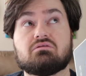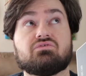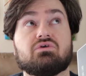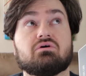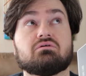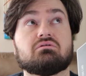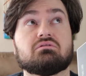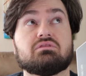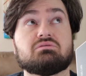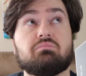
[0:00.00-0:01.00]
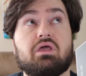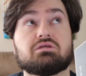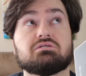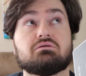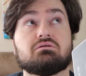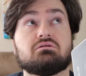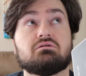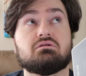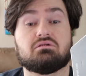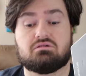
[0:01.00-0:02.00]
So this may actually,
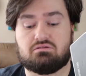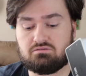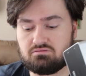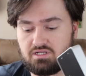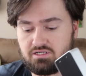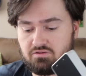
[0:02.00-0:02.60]
I